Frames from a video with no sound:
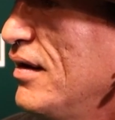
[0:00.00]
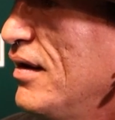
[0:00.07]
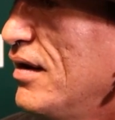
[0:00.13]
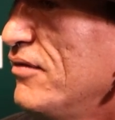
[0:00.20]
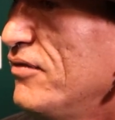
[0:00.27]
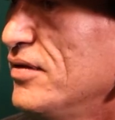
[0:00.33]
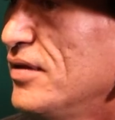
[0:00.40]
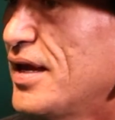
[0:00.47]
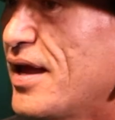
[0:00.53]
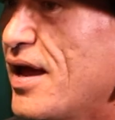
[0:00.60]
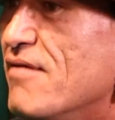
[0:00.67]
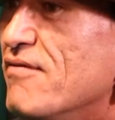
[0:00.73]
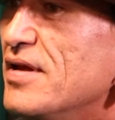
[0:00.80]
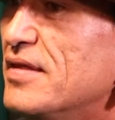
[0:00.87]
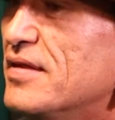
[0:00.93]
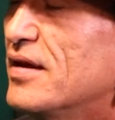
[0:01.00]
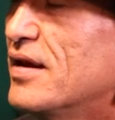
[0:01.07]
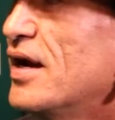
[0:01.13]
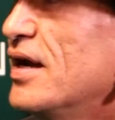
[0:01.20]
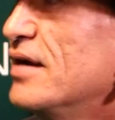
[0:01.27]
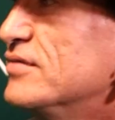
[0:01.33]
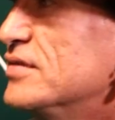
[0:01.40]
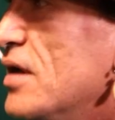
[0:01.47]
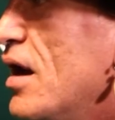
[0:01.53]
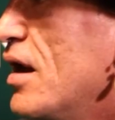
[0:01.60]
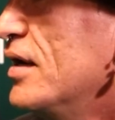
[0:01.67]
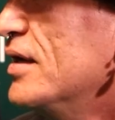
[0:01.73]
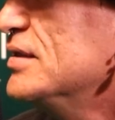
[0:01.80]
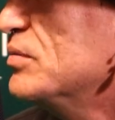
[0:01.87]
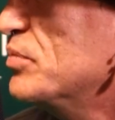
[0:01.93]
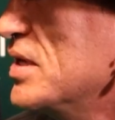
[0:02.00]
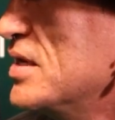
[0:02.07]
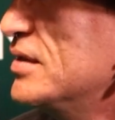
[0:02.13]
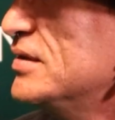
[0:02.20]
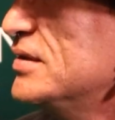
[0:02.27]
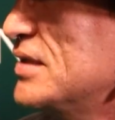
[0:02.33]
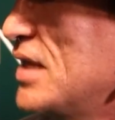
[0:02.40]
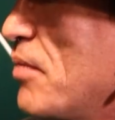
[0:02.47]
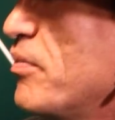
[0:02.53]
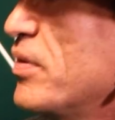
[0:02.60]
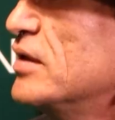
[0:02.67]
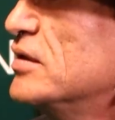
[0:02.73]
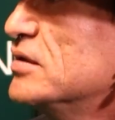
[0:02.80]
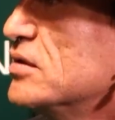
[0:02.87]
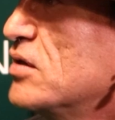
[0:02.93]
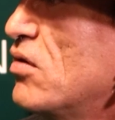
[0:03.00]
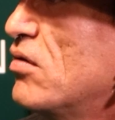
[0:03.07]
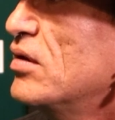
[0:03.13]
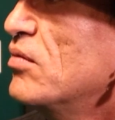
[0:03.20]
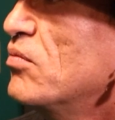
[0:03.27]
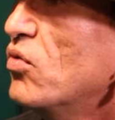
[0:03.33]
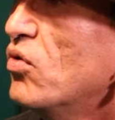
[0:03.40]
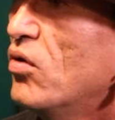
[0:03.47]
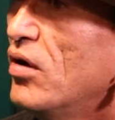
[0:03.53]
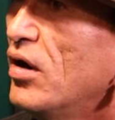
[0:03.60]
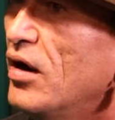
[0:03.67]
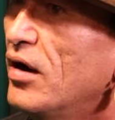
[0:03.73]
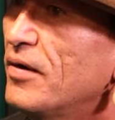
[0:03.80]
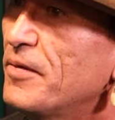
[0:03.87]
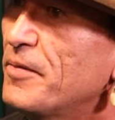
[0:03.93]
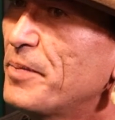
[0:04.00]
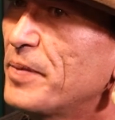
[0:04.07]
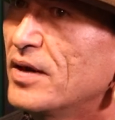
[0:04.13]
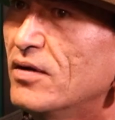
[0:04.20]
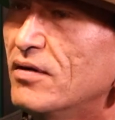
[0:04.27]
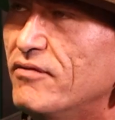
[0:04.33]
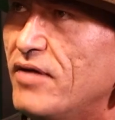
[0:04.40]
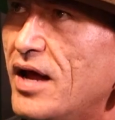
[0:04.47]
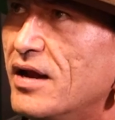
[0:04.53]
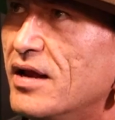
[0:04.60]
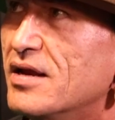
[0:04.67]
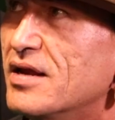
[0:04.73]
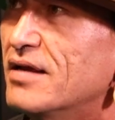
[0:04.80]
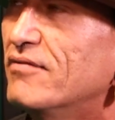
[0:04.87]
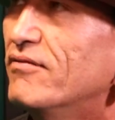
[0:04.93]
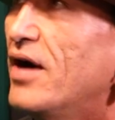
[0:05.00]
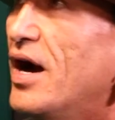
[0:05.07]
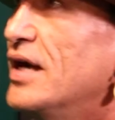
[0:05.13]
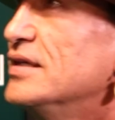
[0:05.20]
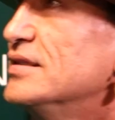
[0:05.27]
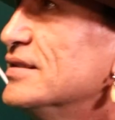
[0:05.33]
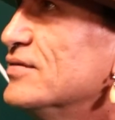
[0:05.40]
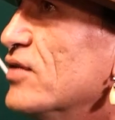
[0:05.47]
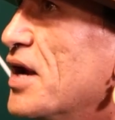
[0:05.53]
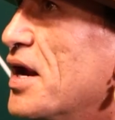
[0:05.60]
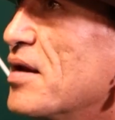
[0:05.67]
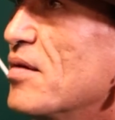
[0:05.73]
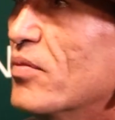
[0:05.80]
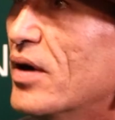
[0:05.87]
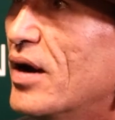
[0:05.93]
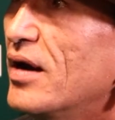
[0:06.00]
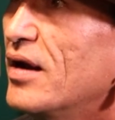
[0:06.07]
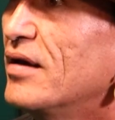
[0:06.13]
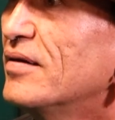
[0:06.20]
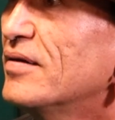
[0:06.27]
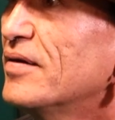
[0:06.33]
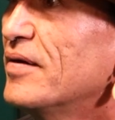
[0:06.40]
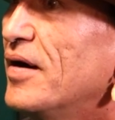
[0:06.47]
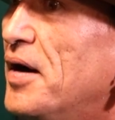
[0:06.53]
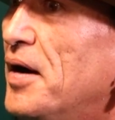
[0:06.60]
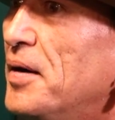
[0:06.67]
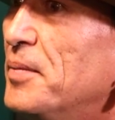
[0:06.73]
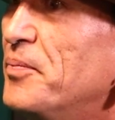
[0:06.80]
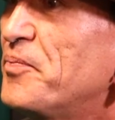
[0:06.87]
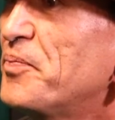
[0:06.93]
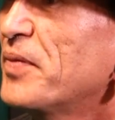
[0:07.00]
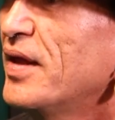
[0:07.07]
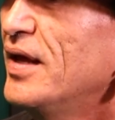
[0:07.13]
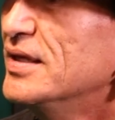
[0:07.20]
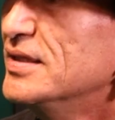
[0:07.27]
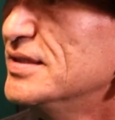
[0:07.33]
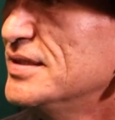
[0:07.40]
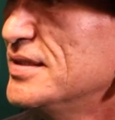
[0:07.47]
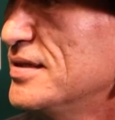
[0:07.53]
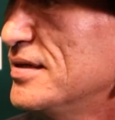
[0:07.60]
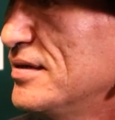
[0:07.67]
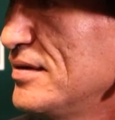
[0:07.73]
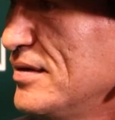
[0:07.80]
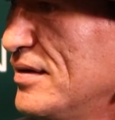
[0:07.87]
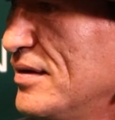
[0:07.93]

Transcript: I feel like everything that I've done has been a stepping stone. The more, if I had any advice for anybody, is to